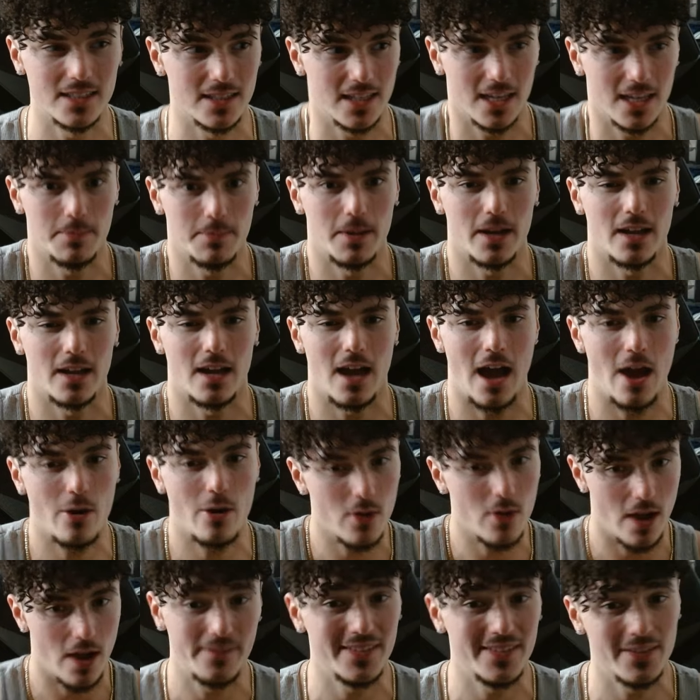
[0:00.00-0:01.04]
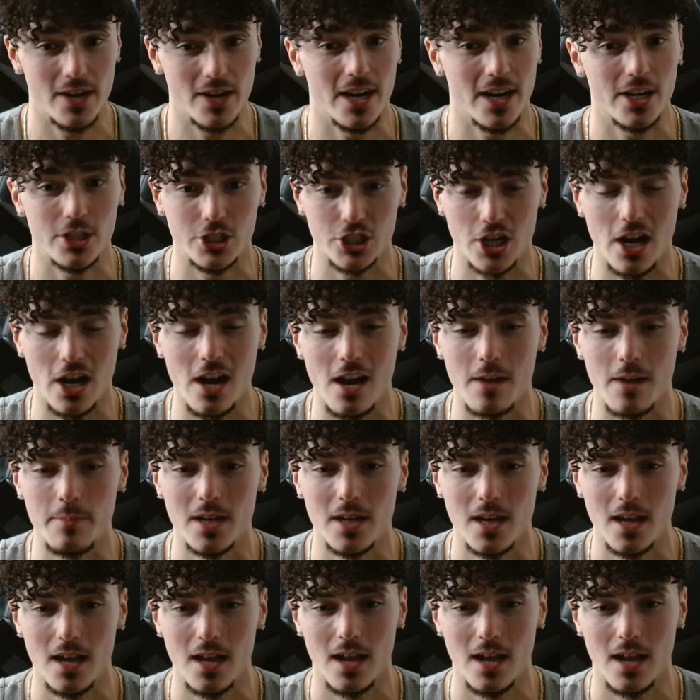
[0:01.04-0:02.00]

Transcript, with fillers: Think about it. I don't. I've never had a job.